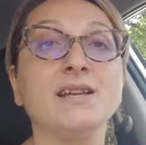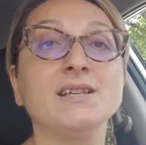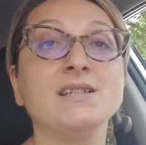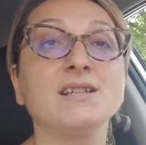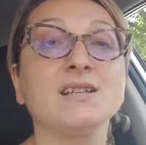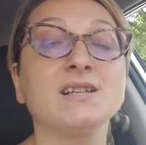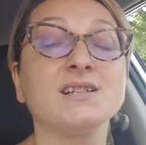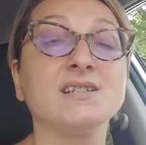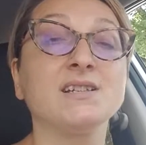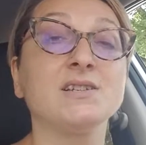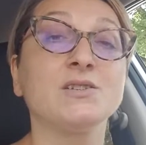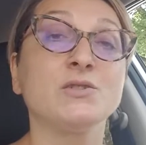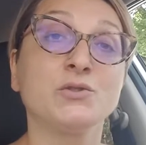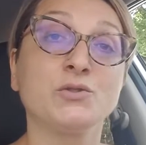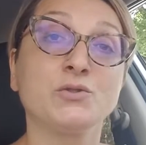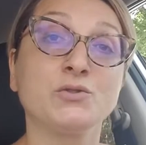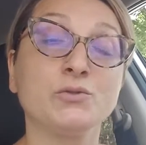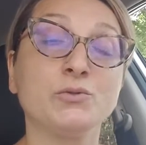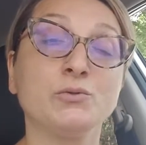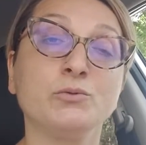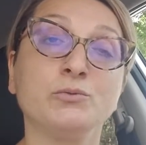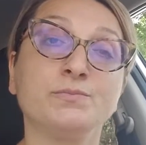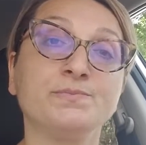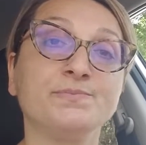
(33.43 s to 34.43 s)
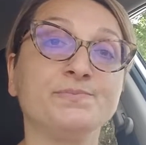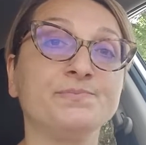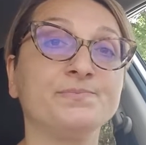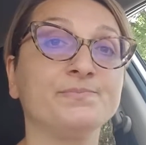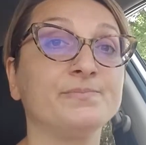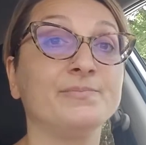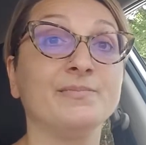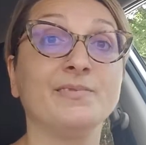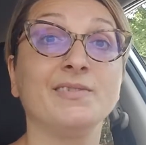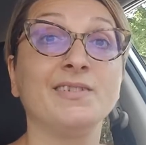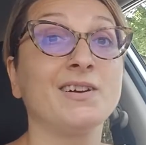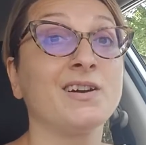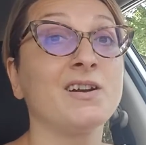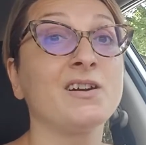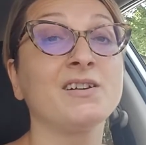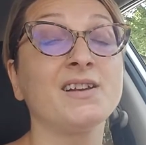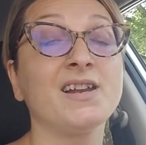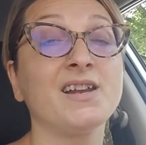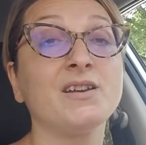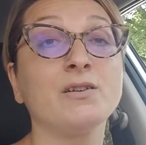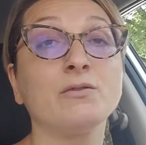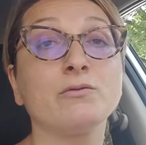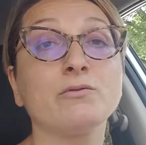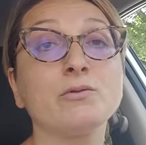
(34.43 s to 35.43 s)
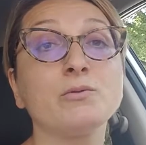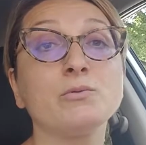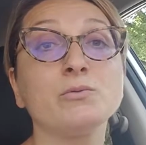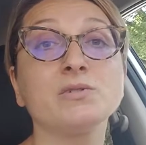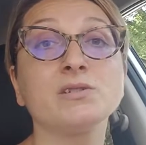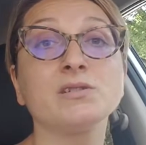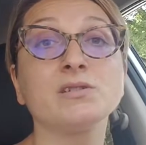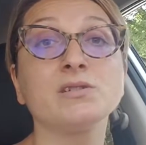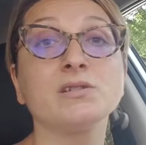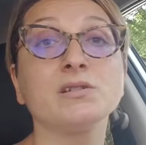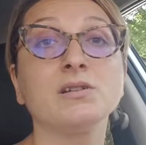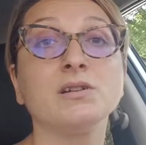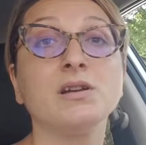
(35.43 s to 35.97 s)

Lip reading: because it's true. There aren't any rules.